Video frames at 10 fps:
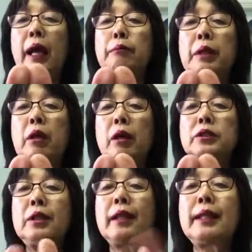And
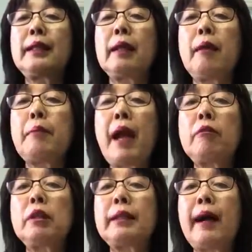because your, are
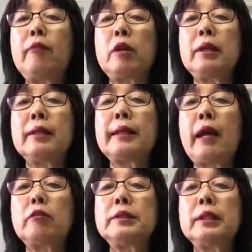Parathyroid, your
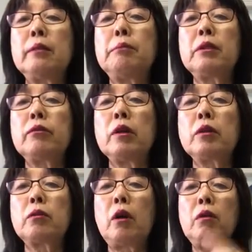thyroid's in the middle of your
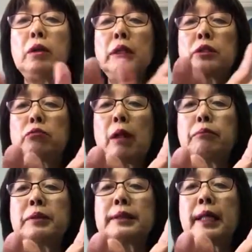throat. It's
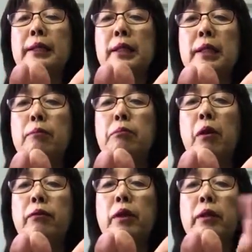represented in
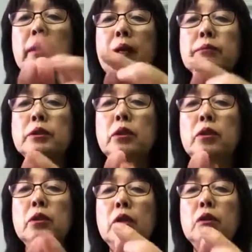both your thumbs. So
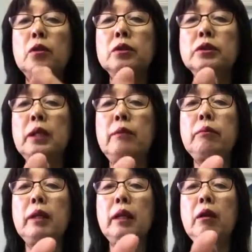you're going to do the
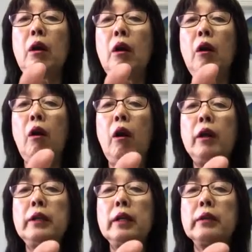same thing
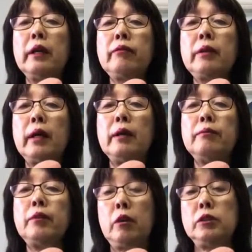on your left
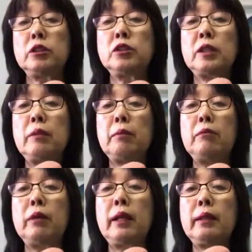thumb, I should say my
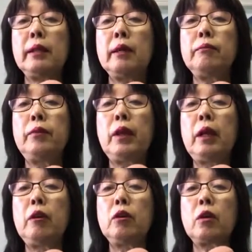right thumb.
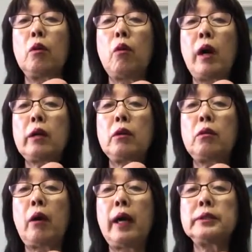You're going to walk
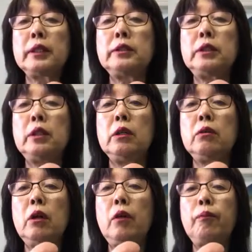across
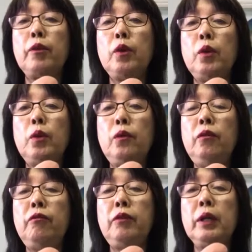until you
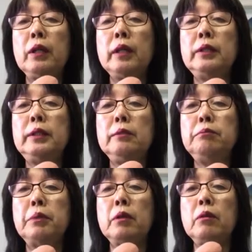feel a
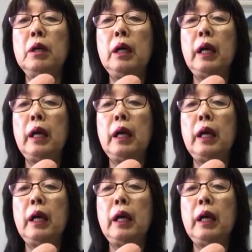dimple.